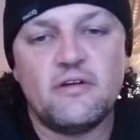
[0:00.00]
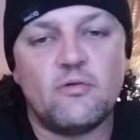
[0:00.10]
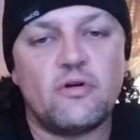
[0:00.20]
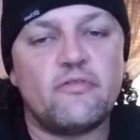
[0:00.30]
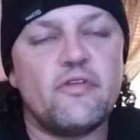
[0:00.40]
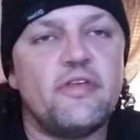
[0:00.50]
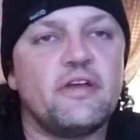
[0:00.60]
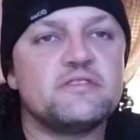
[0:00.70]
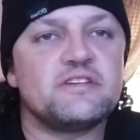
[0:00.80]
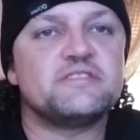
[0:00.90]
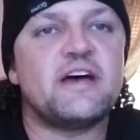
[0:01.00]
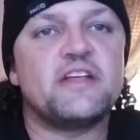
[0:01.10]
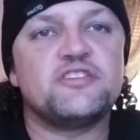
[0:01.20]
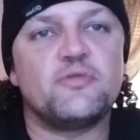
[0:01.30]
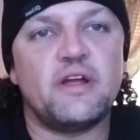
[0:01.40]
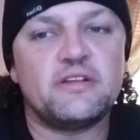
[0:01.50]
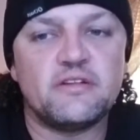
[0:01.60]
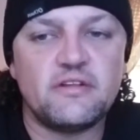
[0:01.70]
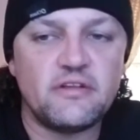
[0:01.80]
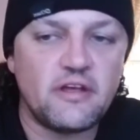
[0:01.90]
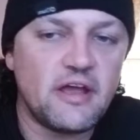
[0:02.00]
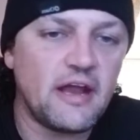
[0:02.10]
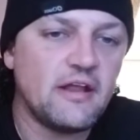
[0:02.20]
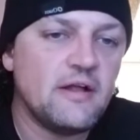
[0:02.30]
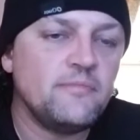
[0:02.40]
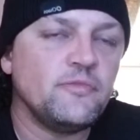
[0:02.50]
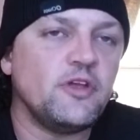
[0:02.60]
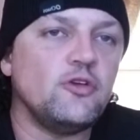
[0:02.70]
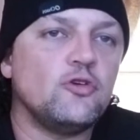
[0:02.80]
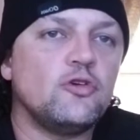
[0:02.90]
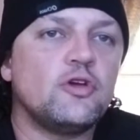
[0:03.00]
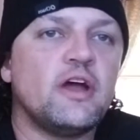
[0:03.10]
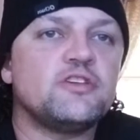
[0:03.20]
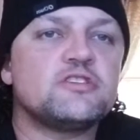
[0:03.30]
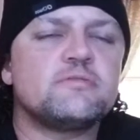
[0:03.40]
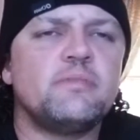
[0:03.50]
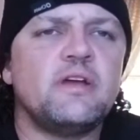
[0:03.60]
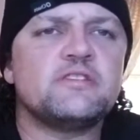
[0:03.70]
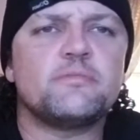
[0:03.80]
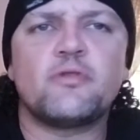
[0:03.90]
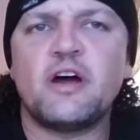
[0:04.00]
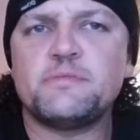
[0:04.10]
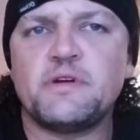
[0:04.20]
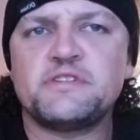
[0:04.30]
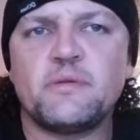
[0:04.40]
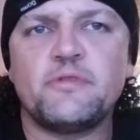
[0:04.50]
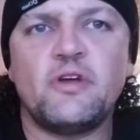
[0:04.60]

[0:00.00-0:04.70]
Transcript: where everything is exaggerated, and you can't just be surprised by something.